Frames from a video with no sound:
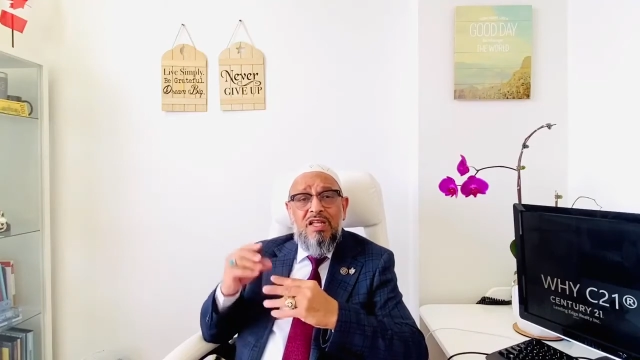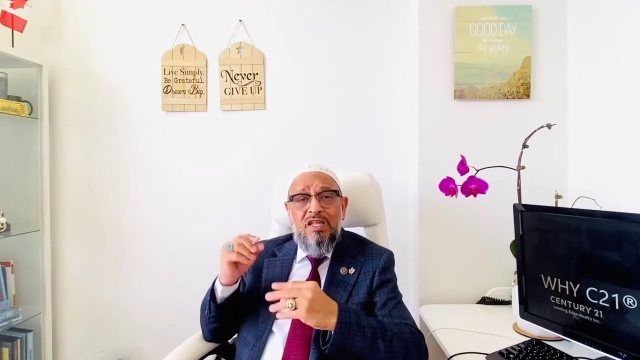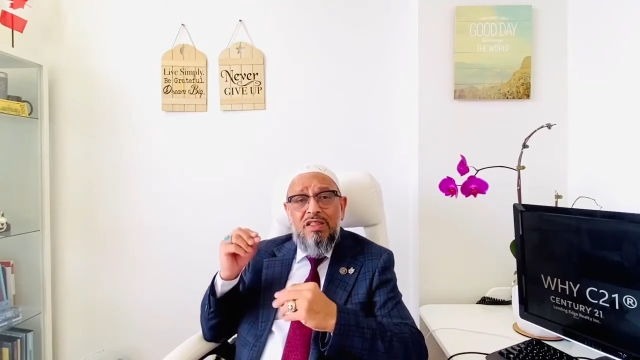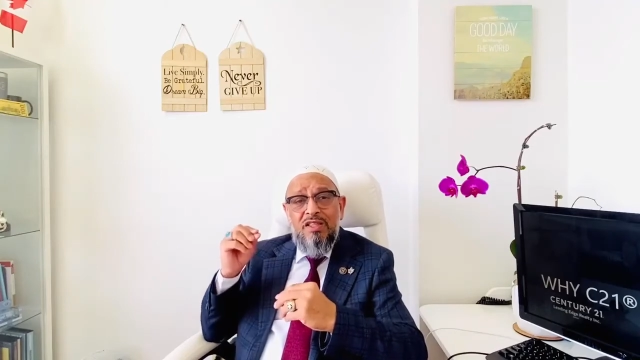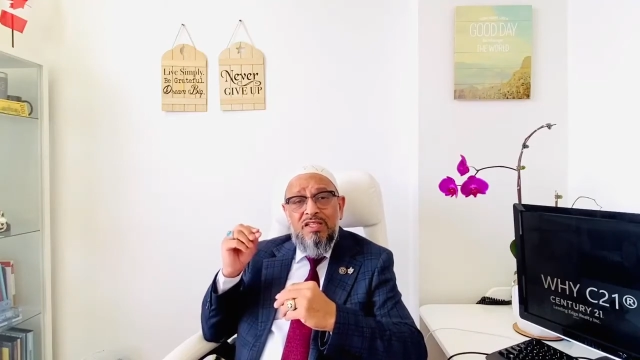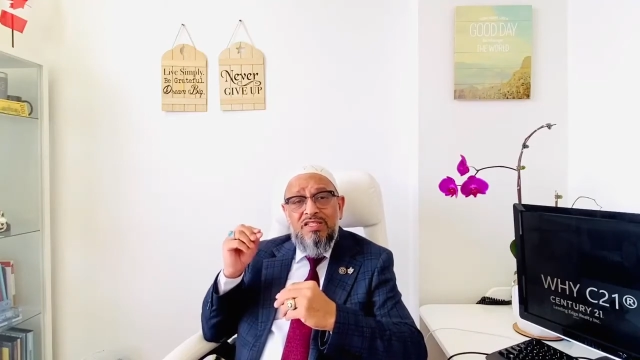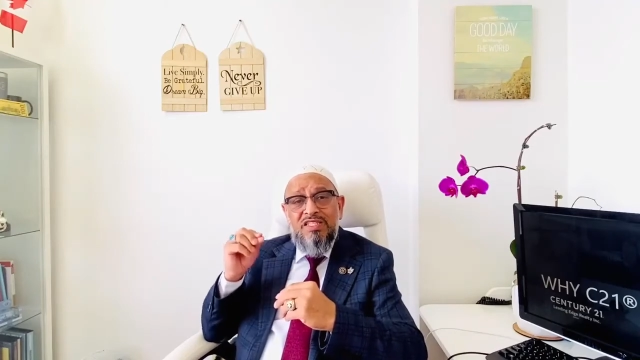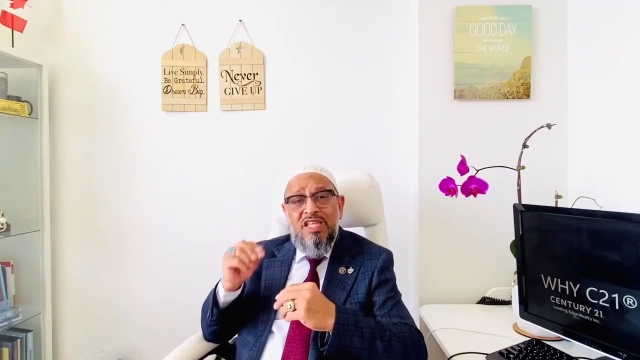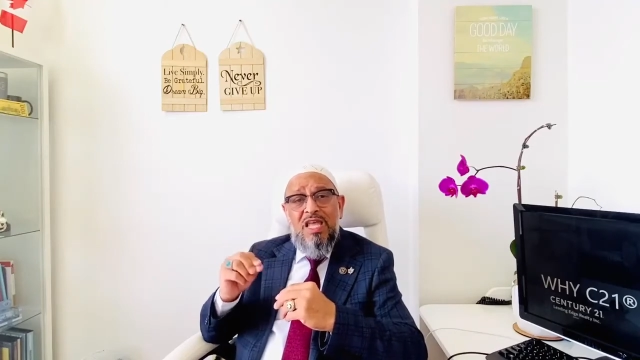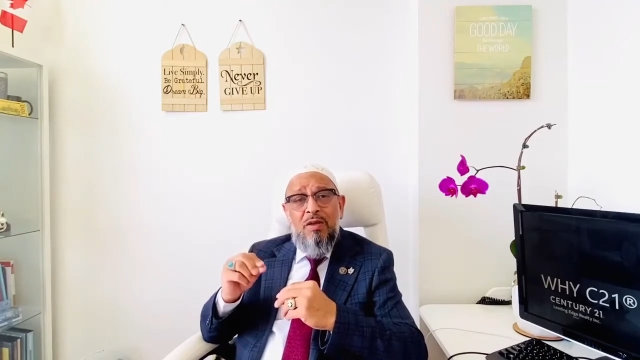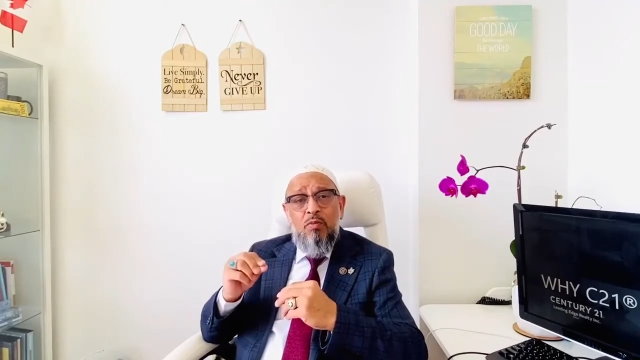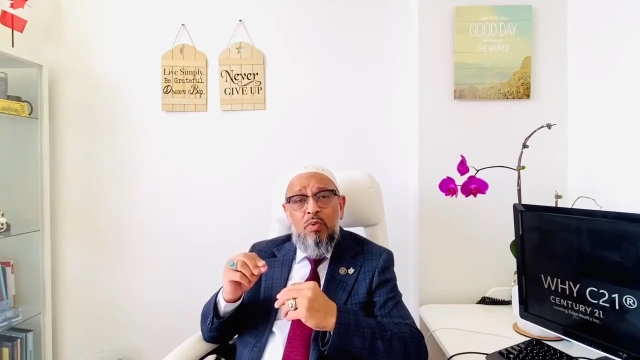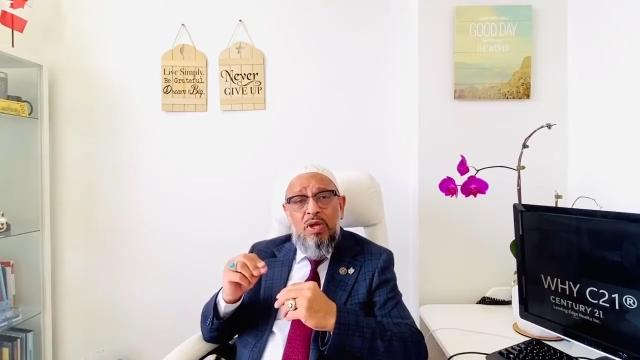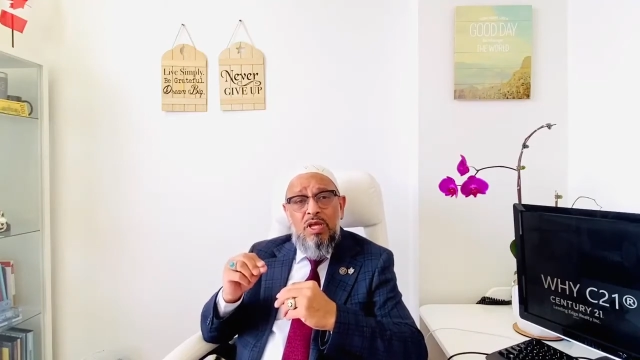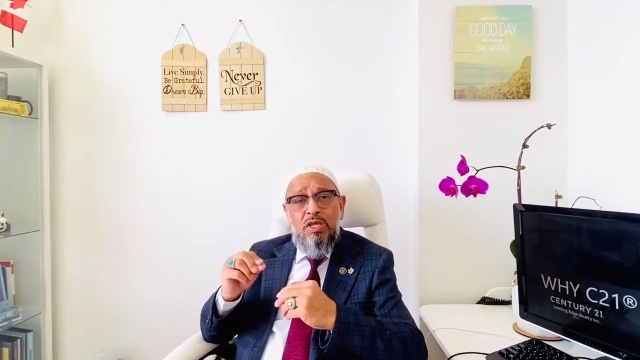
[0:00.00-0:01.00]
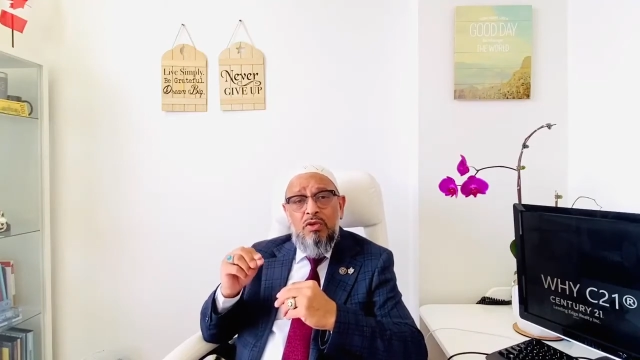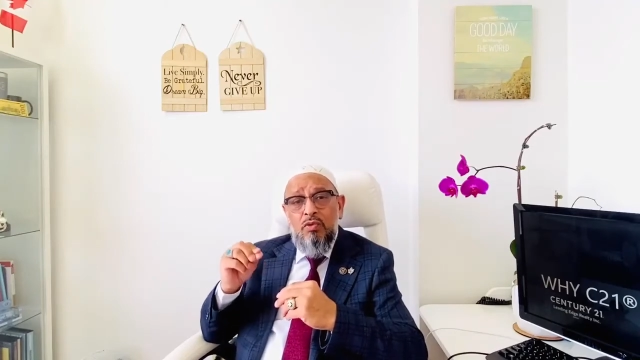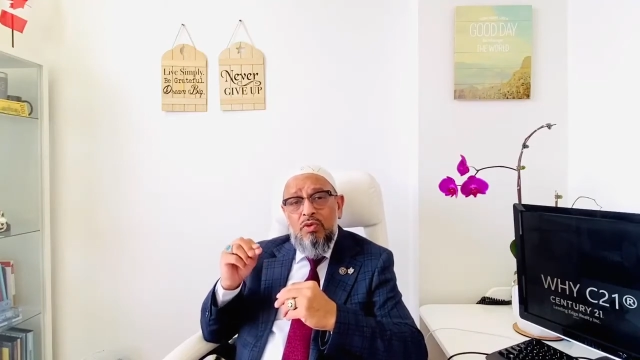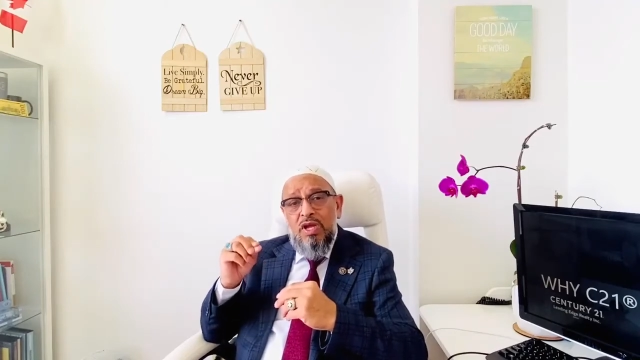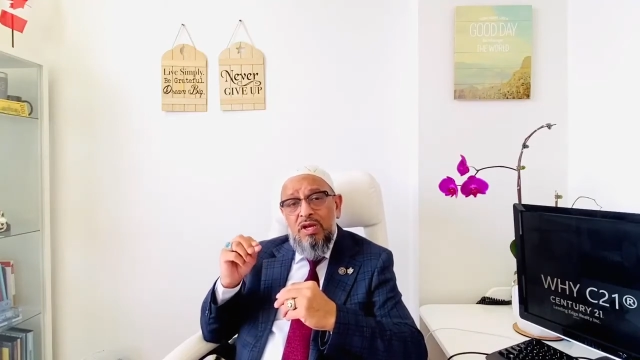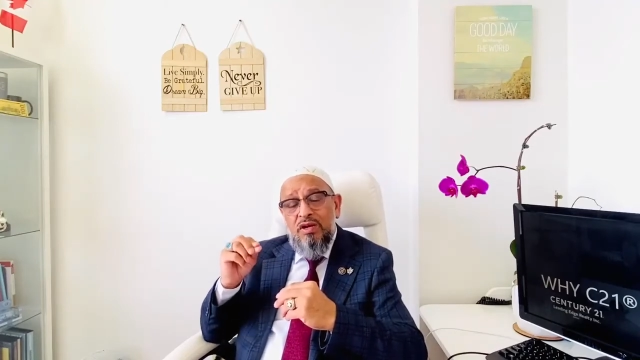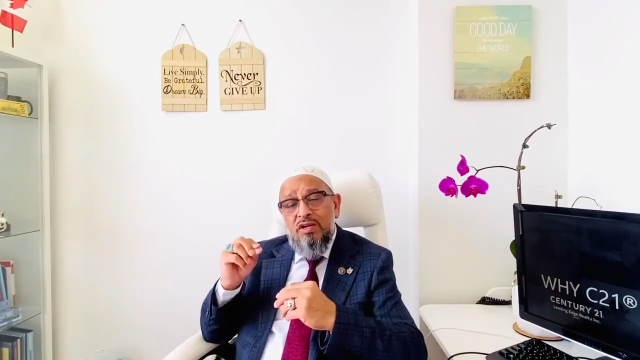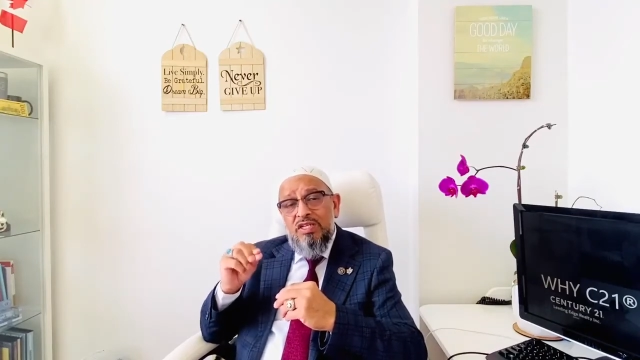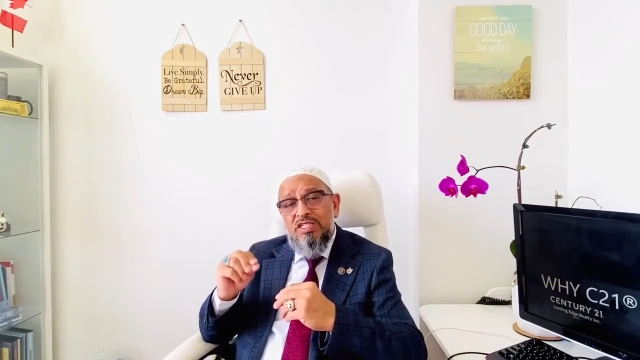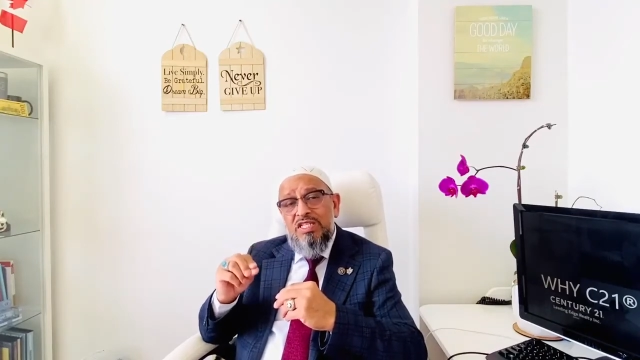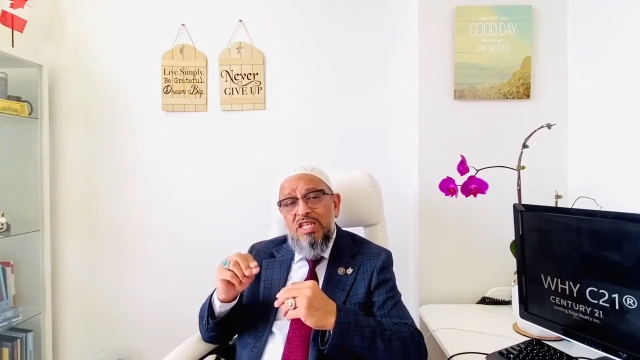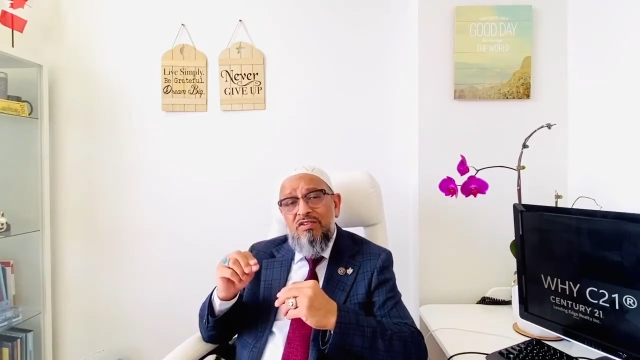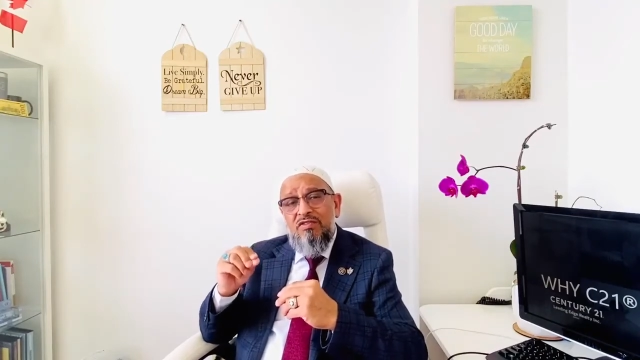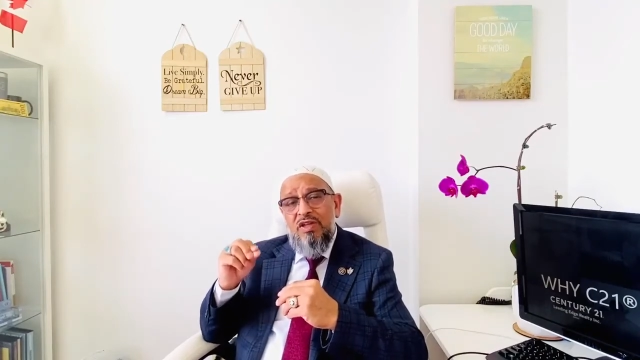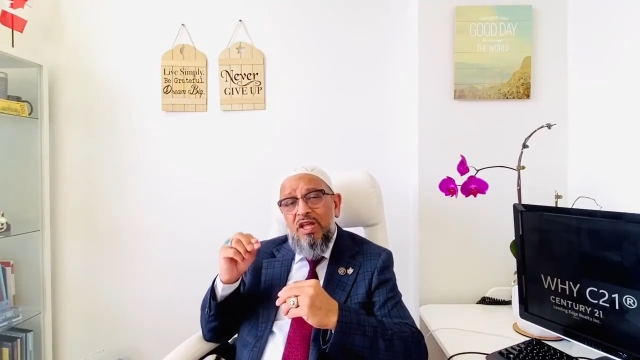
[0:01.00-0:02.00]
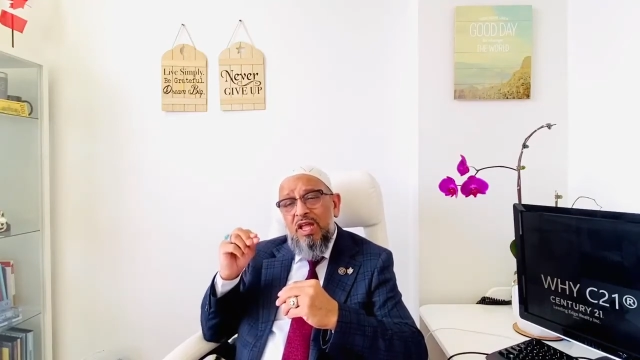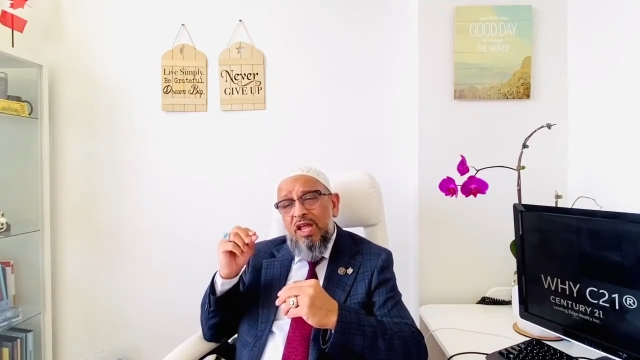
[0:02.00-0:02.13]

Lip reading: the same way you can receive